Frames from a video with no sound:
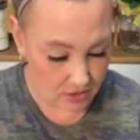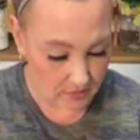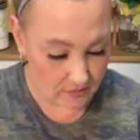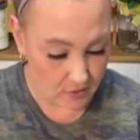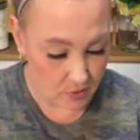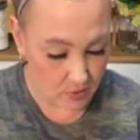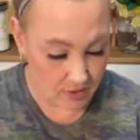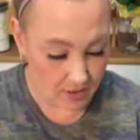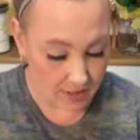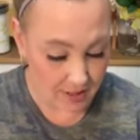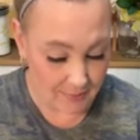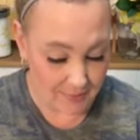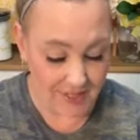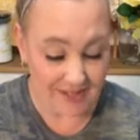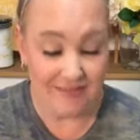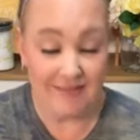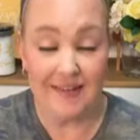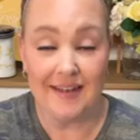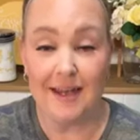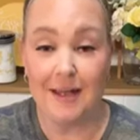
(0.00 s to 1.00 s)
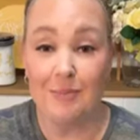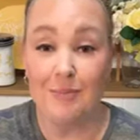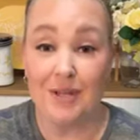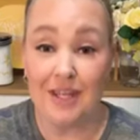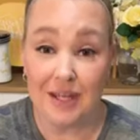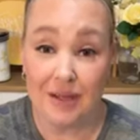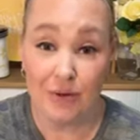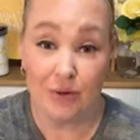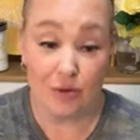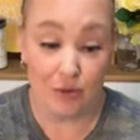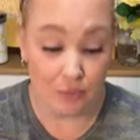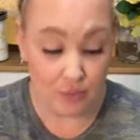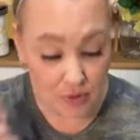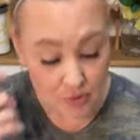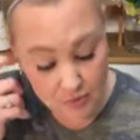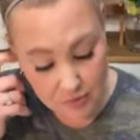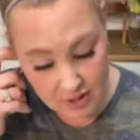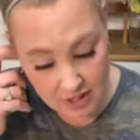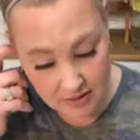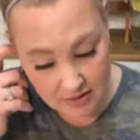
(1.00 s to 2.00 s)
if you are not in my VIP group,
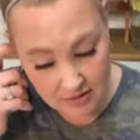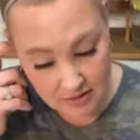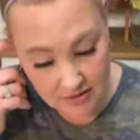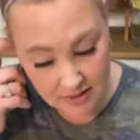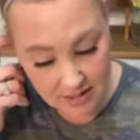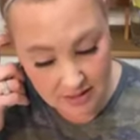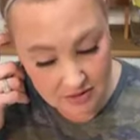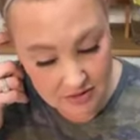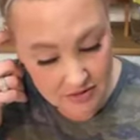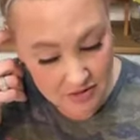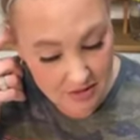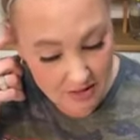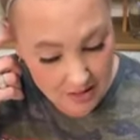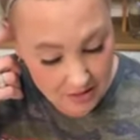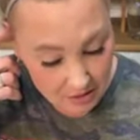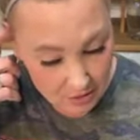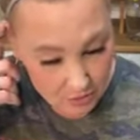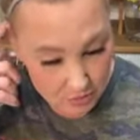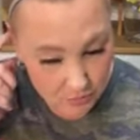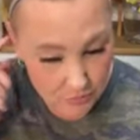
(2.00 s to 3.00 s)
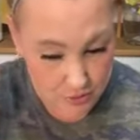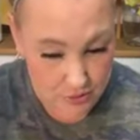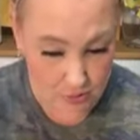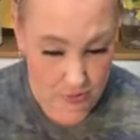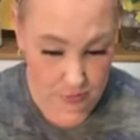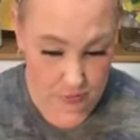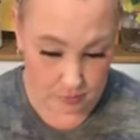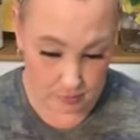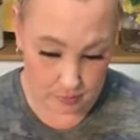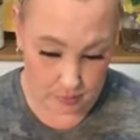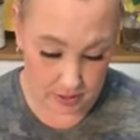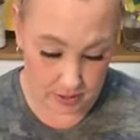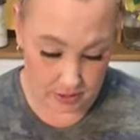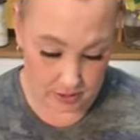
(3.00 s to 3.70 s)
you will get the link to that group.